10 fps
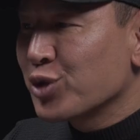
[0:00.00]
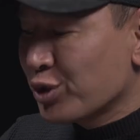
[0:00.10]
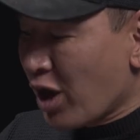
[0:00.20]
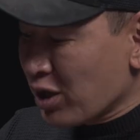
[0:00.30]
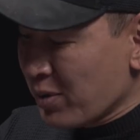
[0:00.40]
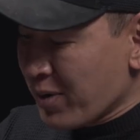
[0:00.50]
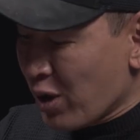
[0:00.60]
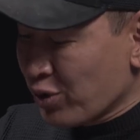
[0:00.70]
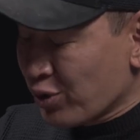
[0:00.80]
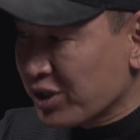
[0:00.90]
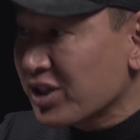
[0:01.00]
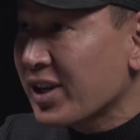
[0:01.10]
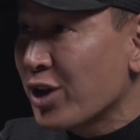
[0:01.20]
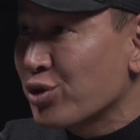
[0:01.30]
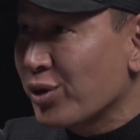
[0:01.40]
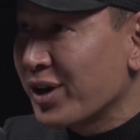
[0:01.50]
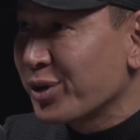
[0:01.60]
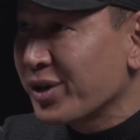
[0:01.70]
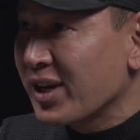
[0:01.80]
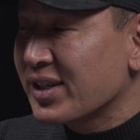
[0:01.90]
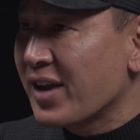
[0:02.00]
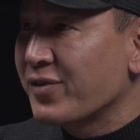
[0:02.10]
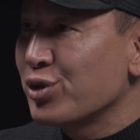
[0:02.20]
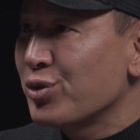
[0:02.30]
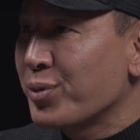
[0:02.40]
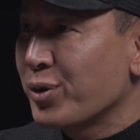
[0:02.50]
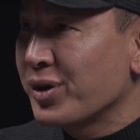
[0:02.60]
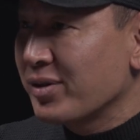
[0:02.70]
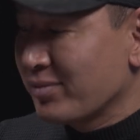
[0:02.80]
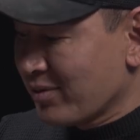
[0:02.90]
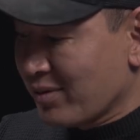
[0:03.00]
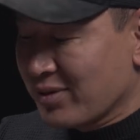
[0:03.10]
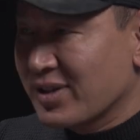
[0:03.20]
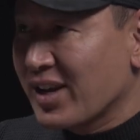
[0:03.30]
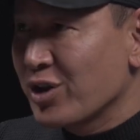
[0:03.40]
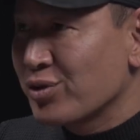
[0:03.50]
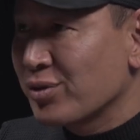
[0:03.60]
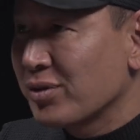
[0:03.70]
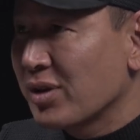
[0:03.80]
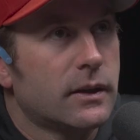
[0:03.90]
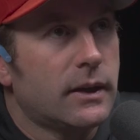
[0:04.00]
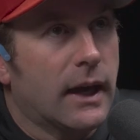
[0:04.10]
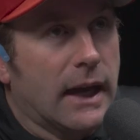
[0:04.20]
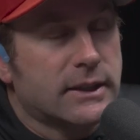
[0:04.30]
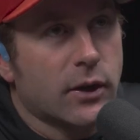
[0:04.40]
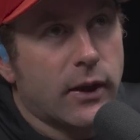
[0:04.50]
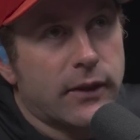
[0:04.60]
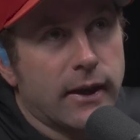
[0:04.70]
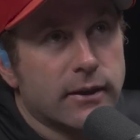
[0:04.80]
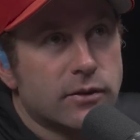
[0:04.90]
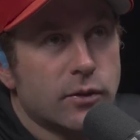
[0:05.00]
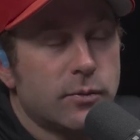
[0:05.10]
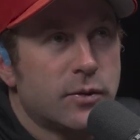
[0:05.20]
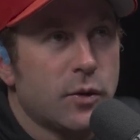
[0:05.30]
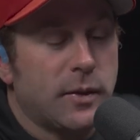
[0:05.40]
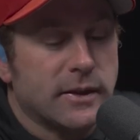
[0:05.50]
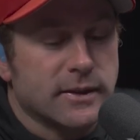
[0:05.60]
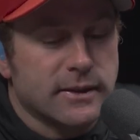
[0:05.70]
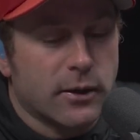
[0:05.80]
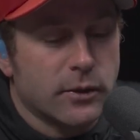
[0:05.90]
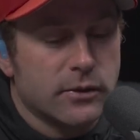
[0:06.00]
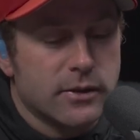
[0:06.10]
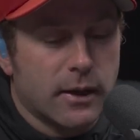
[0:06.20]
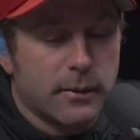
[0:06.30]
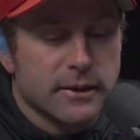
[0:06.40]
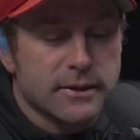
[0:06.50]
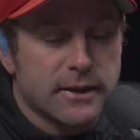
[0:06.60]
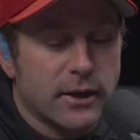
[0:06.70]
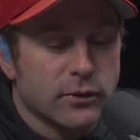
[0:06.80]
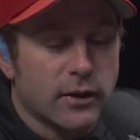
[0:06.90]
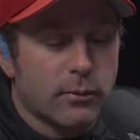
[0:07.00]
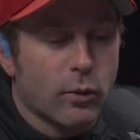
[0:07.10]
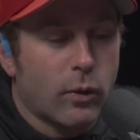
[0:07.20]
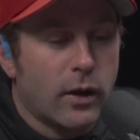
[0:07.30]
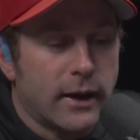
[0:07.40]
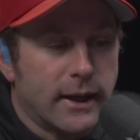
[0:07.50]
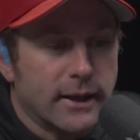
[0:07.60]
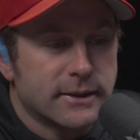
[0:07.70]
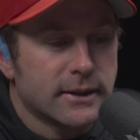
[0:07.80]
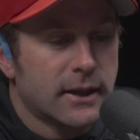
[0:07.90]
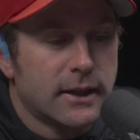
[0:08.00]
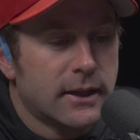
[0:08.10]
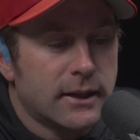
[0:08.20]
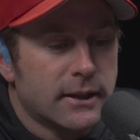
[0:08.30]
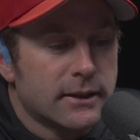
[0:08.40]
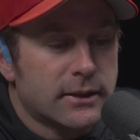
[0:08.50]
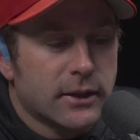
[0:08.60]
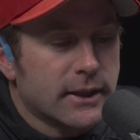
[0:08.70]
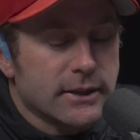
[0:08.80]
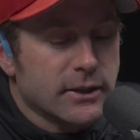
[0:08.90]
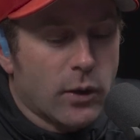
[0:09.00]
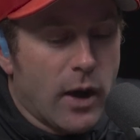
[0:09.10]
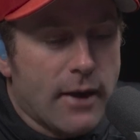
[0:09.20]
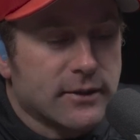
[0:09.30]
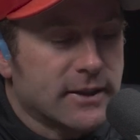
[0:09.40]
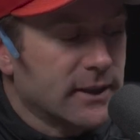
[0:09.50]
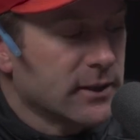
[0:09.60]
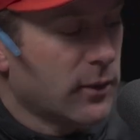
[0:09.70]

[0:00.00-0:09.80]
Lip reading: So talk to me about your schedule. I know you guys have a new opponent on the schedule. Yeah, so I think two pieces there when you talk about the schedule. Number one is there is no off season.